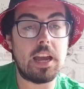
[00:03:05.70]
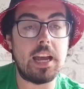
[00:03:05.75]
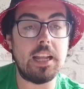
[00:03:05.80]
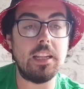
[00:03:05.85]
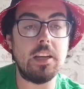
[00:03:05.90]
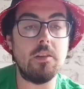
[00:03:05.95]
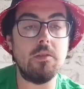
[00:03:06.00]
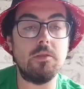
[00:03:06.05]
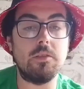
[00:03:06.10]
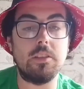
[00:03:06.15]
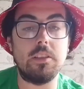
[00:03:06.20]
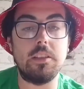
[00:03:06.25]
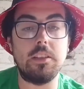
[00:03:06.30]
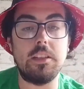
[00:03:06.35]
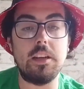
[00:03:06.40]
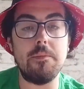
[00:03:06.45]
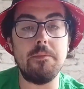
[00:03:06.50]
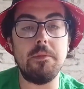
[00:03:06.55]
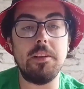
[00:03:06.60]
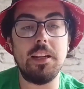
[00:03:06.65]
Hello,
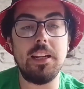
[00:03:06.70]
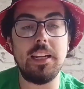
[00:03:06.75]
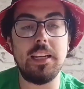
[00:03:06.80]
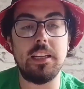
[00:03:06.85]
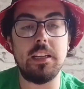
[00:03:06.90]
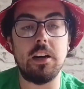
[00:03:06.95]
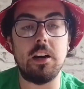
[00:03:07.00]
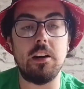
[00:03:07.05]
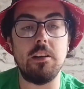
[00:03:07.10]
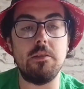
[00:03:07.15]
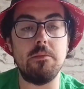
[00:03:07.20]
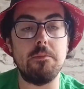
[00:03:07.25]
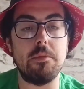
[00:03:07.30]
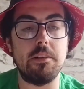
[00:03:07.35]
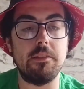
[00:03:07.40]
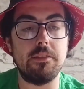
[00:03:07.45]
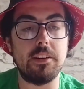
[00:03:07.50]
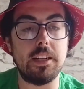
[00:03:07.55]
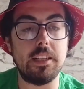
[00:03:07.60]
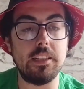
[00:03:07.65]
Jim Lee, Todd
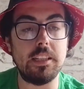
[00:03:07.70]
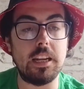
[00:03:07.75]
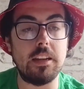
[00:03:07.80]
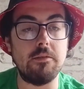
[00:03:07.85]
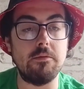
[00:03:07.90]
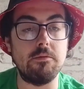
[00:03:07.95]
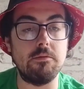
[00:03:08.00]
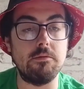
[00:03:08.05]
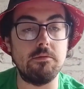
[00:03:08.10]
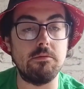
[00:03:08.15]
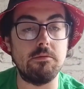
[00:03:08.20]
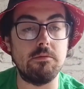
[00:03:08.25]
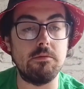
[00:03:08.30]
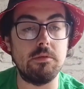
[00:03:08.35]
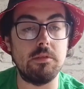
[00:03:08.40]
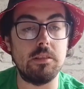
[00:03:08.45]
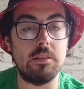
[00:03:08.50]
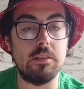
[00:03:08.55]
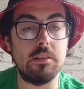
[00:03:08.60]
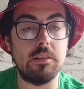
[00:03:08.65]
McFarlane,
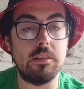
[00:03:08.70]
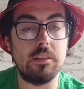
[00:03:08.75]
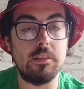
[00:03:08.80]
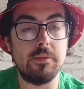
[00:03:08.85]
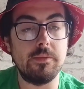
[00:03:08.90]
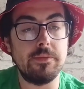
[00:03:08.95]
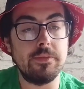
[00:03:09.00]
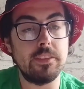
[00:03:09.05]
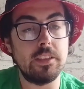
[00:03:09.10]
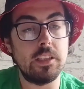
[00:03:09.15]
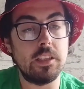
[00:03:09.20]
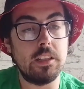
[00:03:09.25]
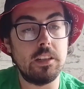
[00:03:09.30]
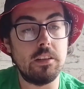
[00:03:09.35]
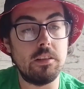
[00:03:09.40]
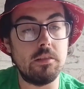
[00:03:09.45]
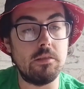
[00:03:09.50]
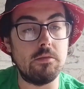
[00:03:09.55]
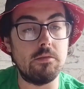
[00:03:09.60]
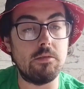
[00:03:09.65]
and
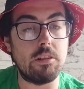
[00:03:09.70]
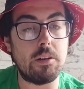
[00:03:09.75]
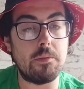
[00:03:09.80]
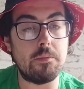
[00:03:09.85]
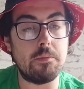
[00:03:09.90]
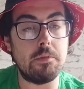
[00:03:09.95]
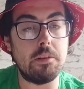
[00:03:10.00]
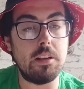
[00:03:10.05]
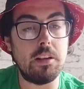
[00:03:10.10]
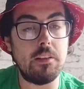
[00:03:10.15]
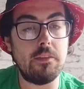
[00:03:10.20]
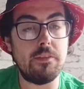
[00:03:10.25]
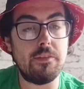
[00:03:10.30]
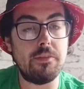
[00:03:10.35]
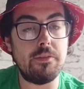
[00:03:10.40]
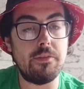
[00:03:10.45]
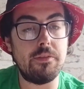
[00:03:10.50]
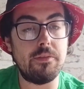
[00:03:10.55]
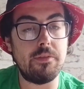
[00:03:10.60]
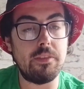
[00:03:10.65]
Rob
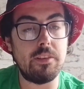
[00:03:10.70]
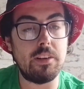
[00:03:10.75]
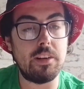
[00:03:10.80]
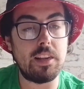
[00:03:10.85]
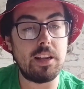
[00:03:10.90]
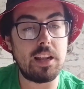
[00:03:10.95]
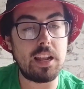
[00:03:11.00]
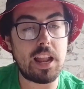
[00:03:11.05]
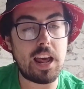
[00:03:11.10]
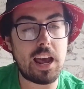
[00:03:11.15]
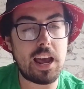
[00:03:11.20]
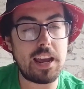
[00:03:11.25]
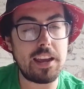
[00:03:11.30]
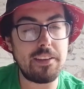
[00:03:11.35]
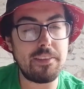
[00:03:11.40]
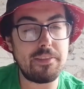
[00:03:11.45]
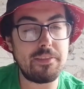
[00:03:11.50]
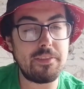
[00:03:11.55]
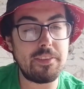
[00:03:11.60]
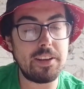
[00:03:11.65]

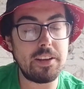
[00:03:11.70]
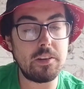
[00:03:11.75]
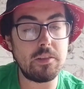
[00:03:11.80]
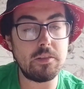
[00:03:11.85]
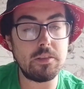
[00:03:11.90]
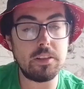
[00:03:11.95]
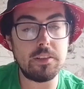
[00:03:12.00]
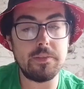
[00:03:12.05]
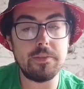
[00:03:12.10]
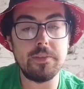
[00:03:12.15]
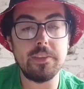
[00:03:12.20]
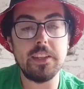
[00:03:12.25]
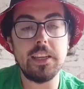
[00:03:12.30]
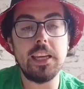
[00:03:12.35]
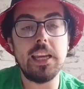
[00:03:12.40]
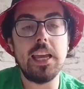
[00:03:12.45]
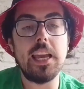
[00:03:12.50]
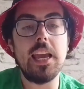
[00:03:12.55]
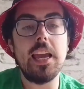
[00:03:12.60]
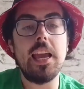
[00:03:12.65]
Liefeld.
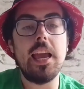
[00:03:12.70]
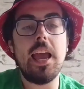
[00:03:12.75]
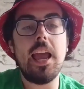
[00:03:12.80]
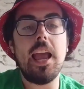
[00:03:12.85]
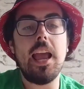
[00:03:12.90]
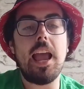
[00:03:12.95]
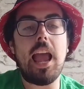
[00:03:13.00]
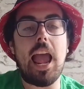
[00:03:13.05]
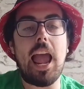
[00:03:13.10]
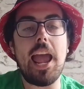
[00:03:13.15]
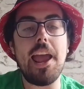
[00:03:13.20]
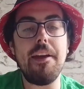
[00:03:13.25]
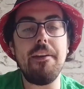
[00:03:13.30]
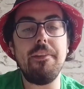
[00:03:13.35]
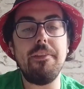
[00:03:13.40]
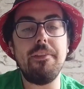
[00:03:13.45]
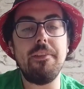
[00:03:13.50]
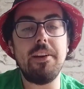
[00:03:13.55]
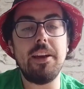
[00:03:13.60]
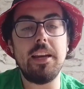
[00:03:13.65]

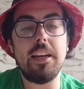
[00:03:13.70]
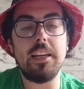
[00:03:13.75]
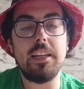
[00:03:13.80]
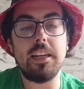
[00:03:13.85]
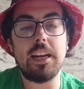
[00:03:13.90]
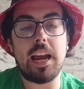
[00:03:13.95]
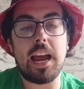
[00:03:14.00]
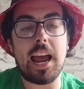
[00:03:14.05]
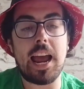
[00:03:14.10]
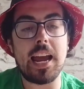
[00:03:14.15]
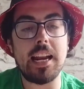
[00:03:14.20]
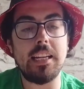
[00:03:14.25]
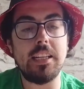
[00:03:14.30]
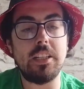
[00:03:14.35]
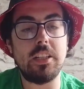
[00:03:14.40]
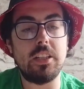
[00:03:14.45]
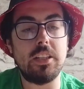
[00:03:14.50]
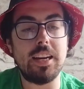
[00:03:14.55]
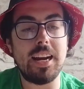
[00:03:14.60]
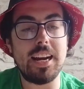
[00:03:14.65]
Everything had
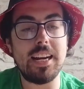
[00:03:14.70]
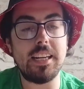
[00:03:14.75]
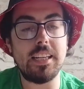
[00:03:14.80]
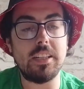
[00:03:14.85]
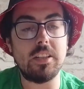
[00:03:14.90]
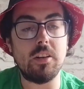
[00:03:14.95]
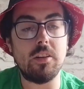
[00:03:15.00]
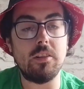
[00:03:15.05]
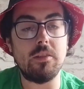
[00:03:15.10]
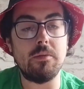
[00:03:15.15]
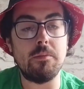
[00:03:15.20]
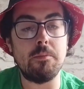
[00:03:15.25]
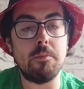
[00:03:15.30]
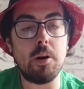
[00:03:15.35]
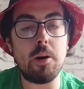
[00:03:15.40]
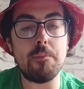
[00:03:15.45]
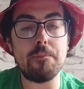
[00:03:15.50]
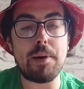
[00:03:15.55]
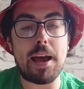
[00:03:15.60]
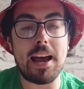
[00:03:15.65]
giant gun,
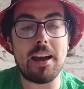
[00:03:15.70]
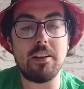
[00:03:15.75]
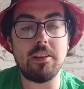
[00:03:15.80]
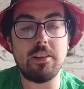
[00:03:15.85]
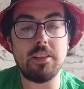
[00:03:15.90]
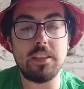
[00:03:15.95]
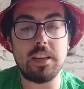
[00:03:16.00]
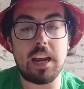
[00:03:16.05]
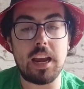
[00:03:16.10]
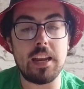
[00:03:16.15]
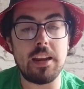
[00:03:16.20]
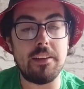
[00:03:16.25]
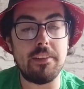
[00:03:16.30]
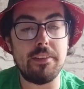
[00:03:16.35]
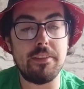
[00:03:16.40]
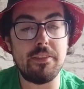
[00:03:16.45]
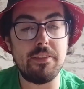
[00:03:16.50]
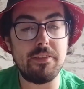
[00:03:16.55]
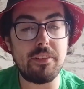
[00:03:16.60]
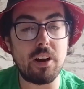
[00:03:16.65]
more pouches, and a
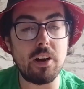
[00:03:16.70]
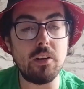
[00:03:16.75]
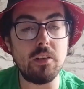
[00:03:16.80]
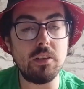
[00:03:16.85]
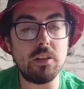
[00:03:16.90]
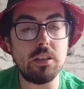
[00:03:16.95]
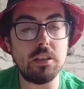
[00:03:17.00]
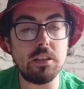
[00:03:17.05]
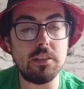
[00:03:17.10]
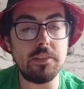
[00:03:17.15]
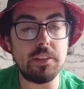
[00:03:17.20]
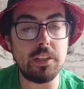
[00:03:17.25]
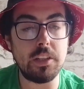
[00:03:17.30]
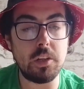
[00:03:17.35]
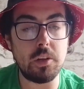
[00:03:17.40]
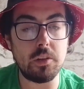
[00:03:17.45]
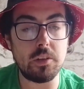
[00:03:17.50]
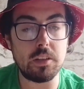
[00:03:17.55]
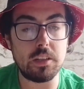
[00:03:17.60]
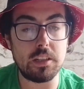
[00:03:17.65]
foil cover
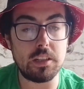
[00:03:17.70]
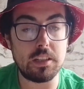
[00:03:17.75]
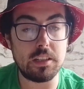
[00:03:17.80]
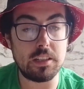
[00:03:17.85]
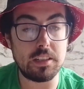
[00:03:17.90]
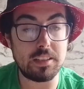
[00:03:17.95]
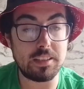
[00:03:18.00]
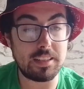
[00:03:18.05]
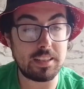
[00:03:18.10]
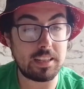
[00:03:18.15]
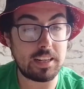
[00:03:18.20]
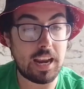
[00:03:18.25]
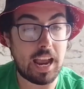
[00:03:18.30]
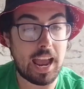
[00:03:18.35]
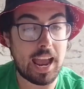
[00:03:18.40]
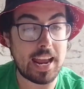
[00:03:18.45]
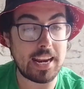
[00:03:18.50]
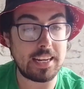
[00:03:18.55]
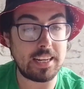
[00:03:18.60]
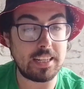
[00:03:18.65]
you
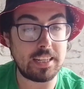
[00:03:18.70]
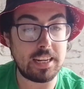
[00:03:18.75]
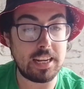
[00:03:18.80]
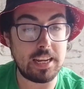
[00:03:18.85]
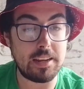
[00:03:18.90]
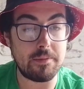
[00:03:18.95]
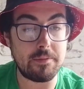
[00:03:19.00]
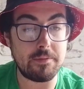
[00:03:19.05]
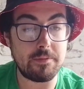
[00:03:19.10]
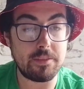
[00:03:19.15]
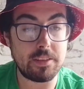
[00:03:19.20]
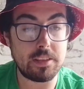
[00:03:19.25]
had to keep